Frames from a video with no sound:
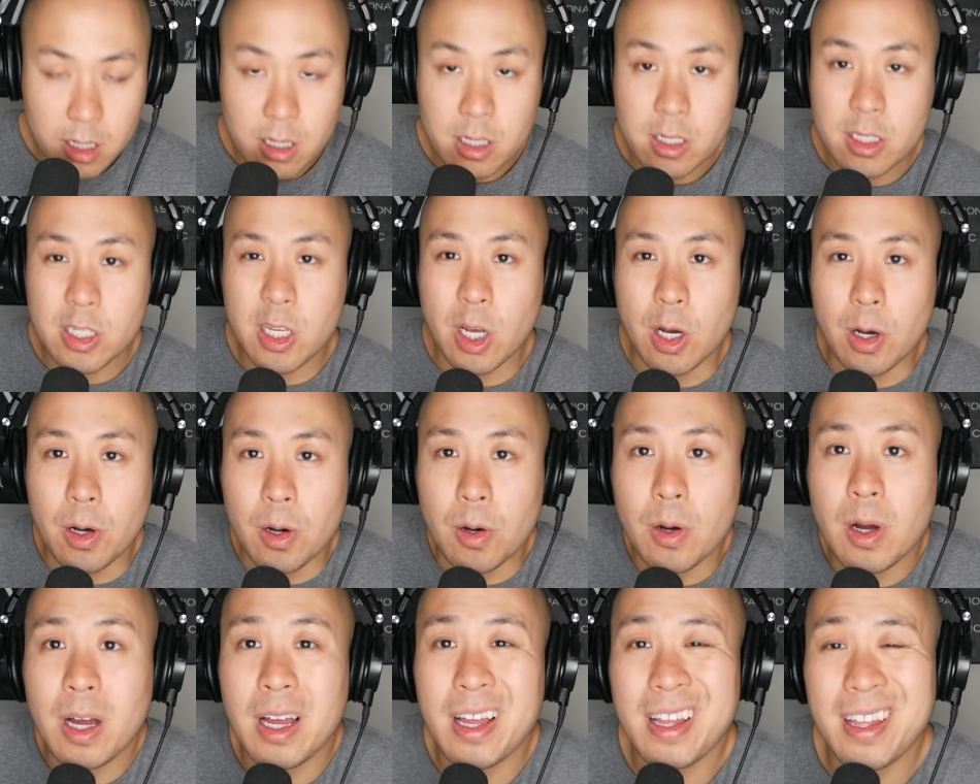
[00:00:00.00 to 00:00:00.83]

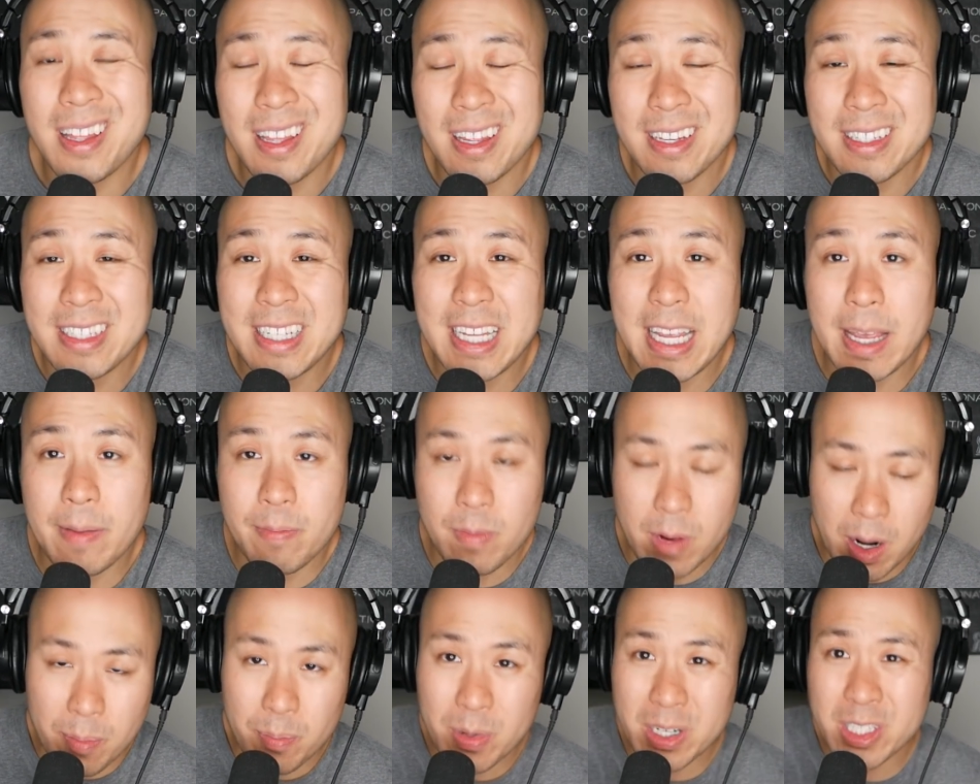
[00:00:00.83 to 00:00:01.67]
So tip
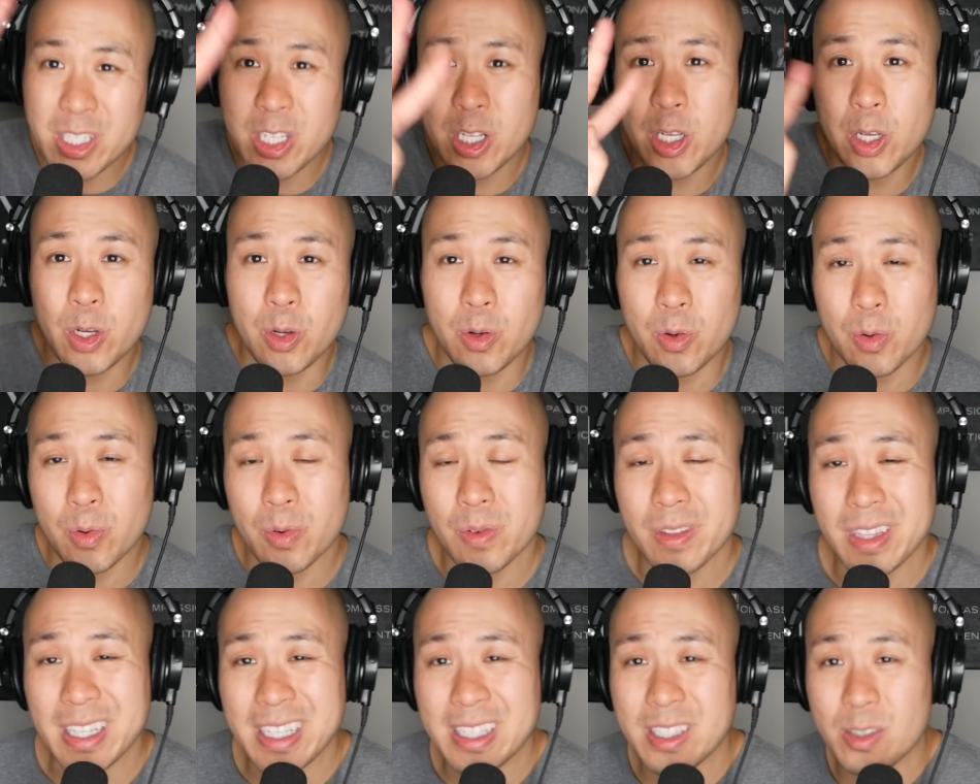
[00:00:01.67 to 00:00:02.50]
number two,
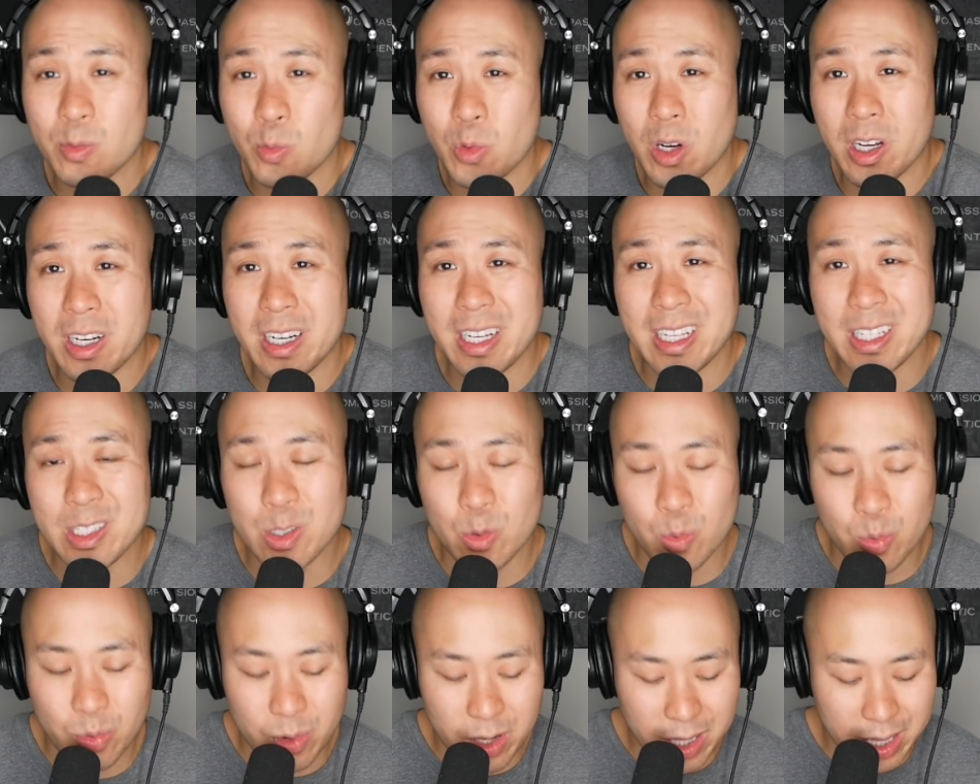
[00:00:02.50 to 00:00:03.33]
this one is
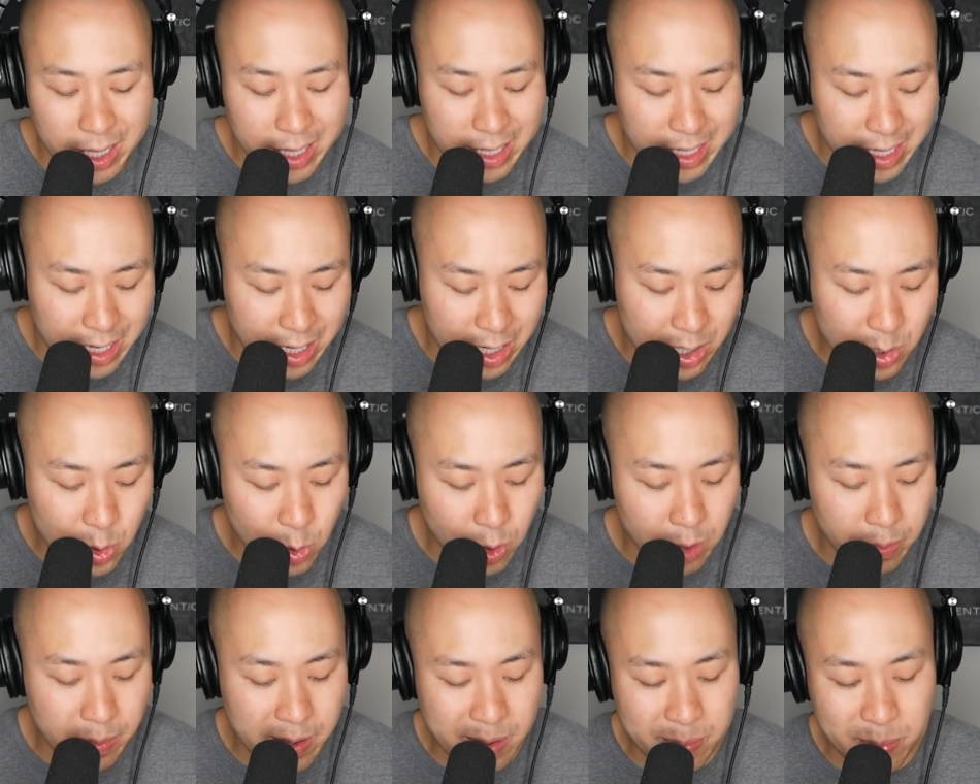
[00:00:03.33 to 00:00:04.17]
really geared
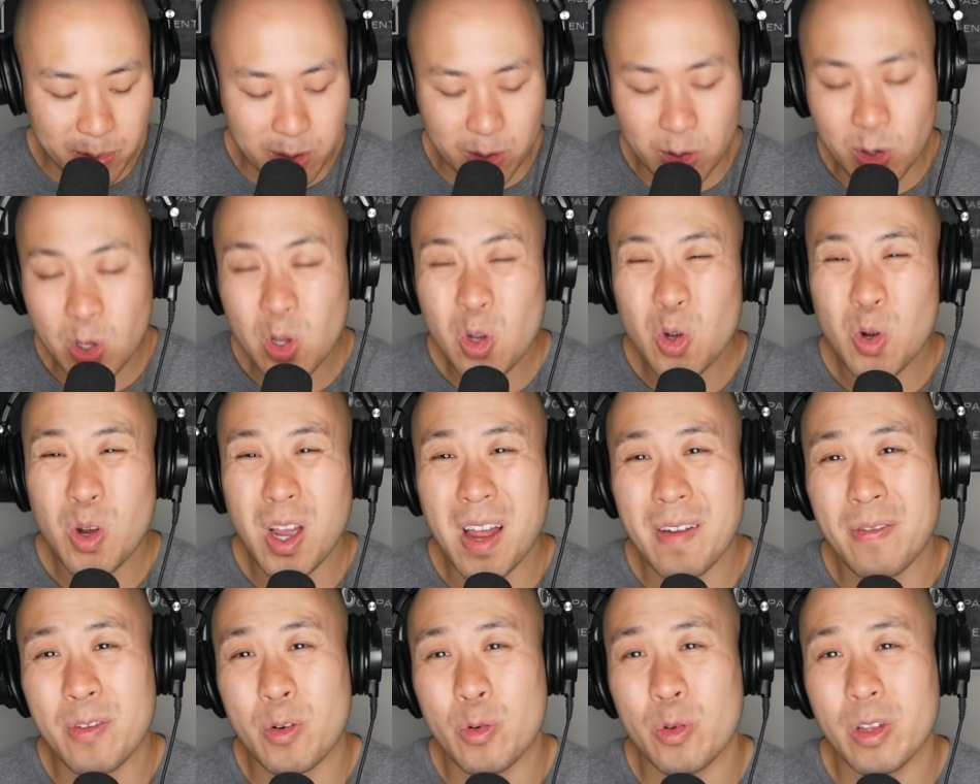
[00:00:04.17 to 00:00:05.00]
toward people who
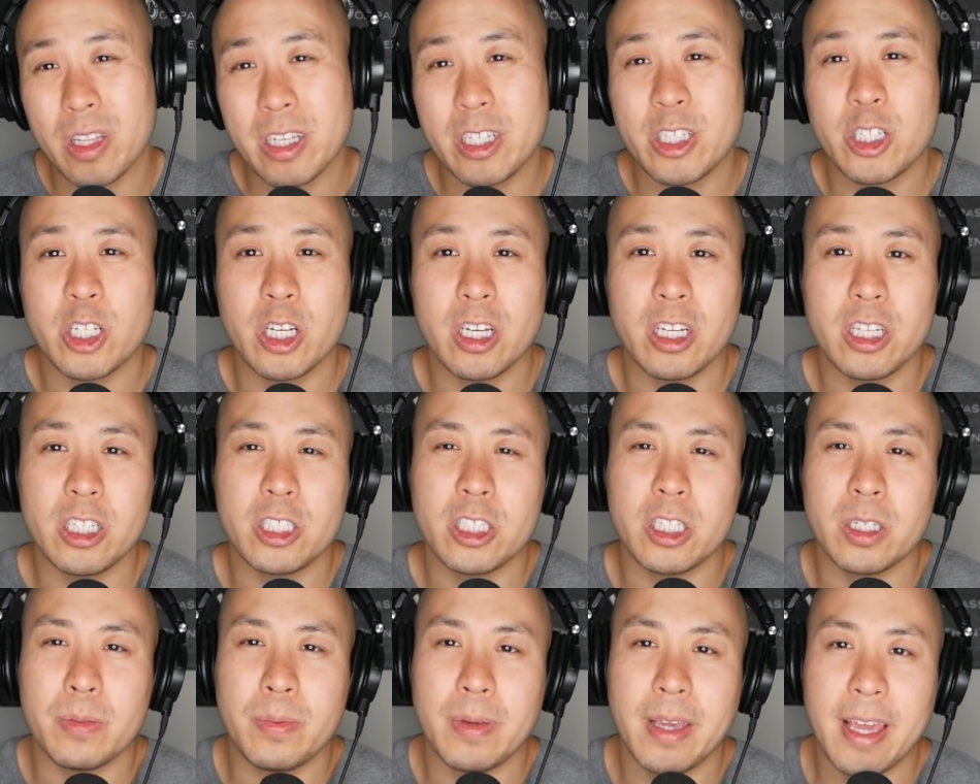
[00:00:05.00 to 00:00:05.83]
have a really shitty
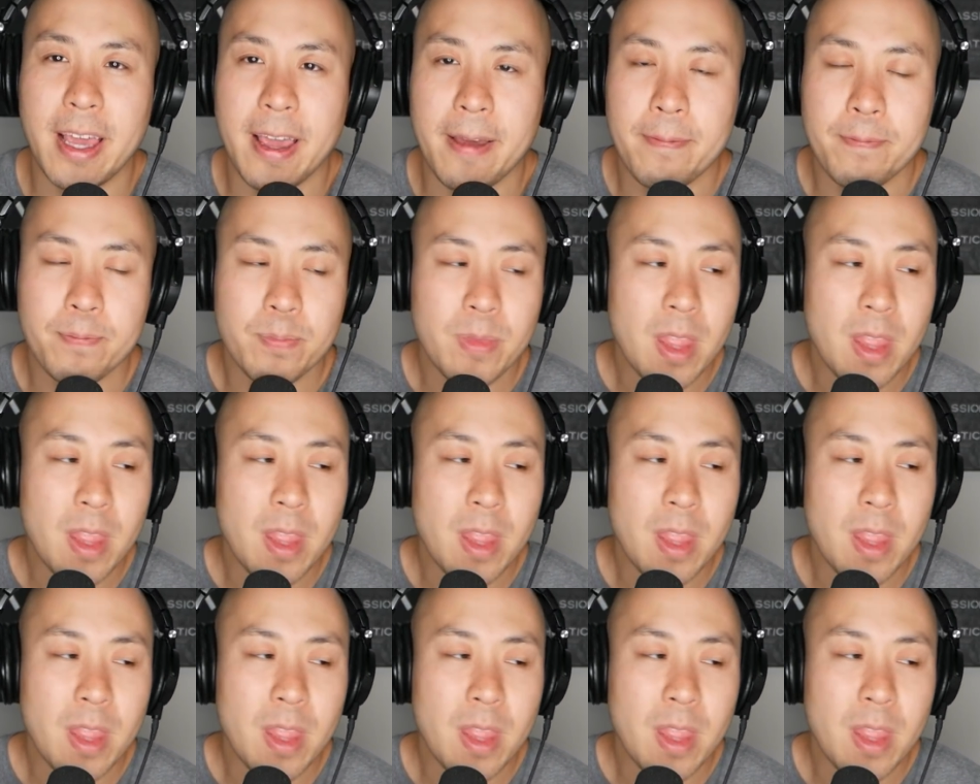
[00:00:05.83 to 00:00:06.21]
GPA.